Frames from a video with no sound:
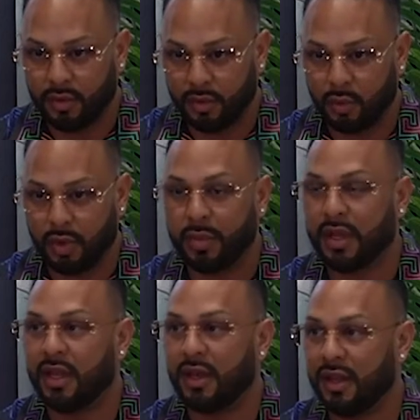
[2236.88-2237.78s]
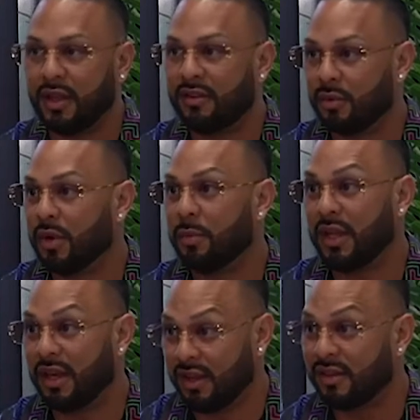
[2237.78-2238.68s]
what bikini is and what
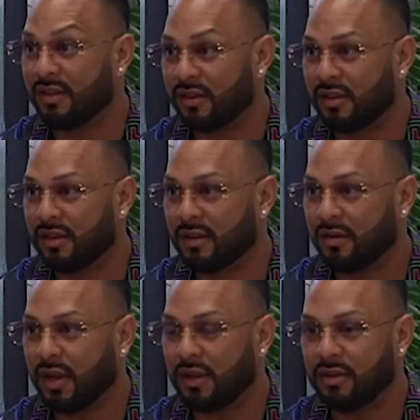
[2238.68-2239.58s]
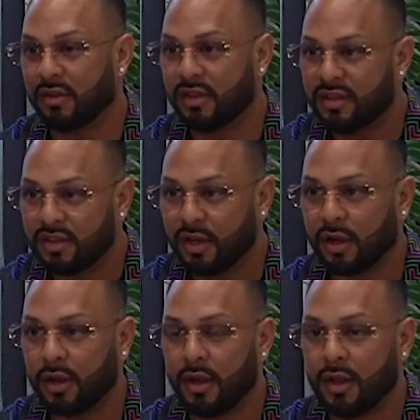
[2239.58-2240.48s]
bikini isn't, right? So this
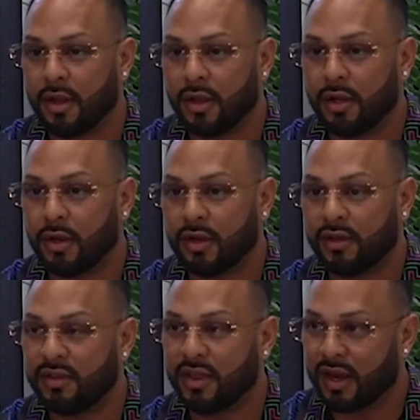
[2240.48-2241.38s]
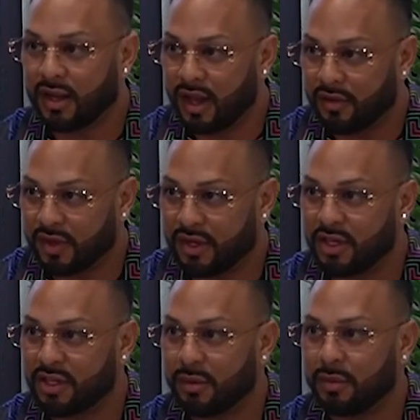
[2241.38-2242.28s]
year you're going to see that kind of
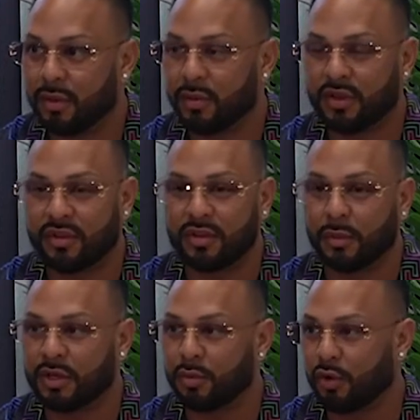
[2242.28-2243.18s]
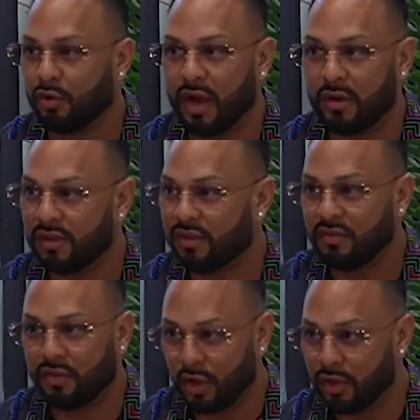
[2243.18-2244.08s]
condition, but with so much more roundness and
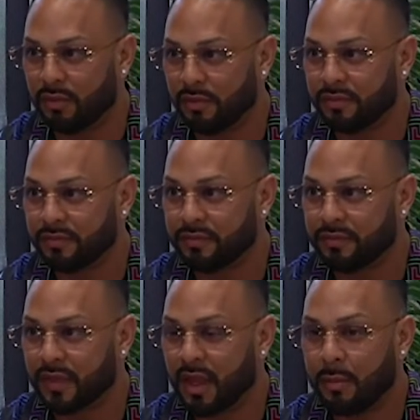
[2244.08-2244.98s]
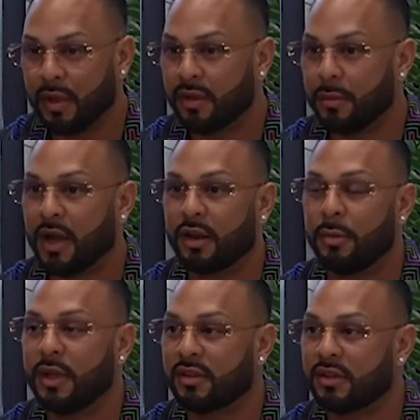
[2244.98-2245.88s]
volume because I'm not going to
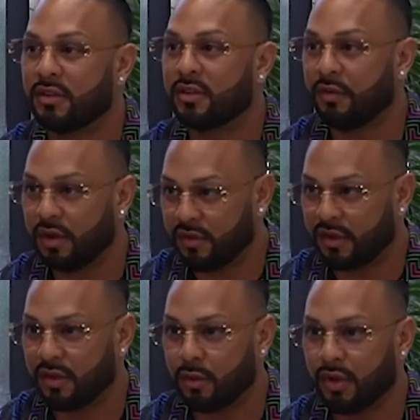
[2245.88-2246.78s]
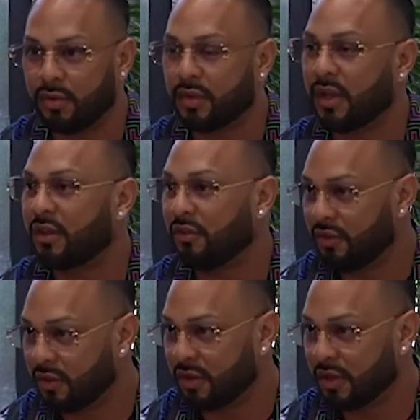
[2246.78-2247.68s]
be as conservative as I was with like the
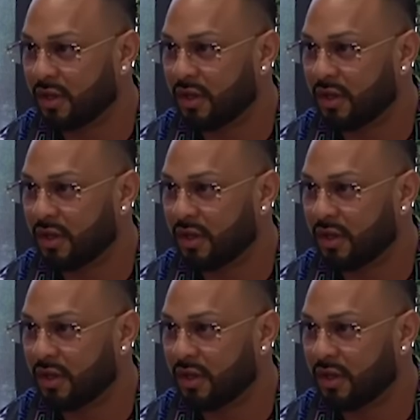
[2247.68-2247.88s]
food,